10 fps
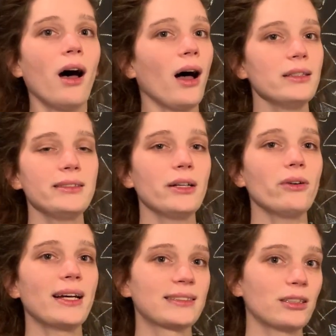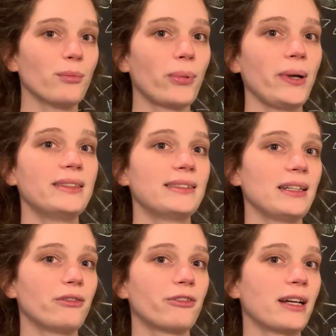until at some point
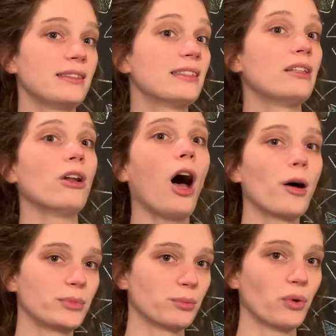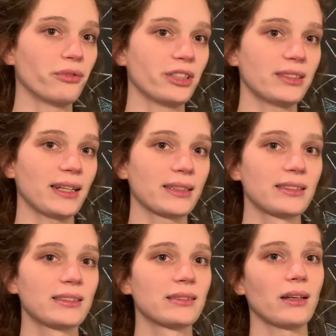it finds an optimal
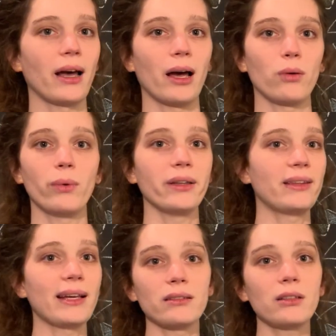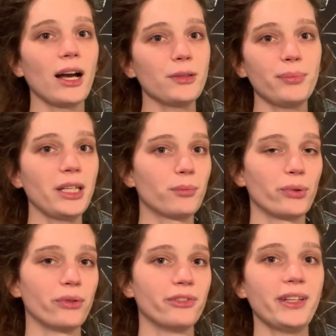vertex, one that can't be
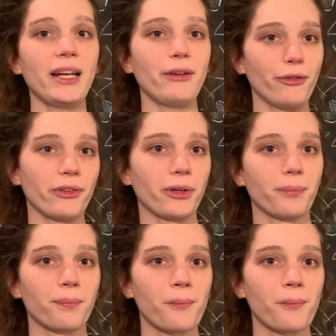improved any further.